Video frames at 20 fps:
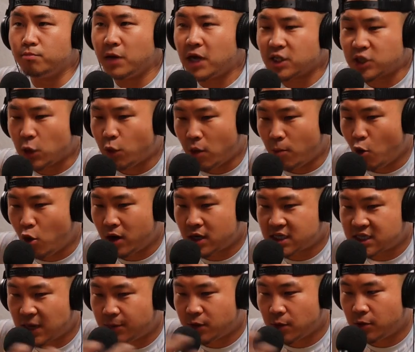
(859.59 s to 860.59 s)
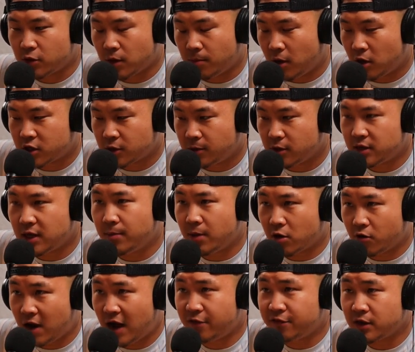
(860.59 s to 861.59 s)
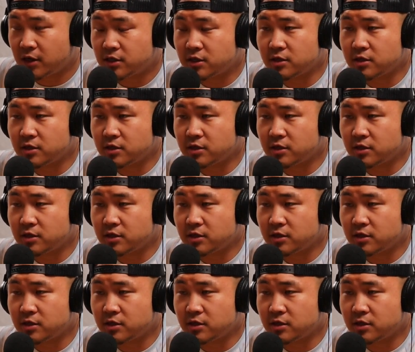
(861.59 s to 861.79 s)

because were because they were more acceptable no, to multiple demographics. No, because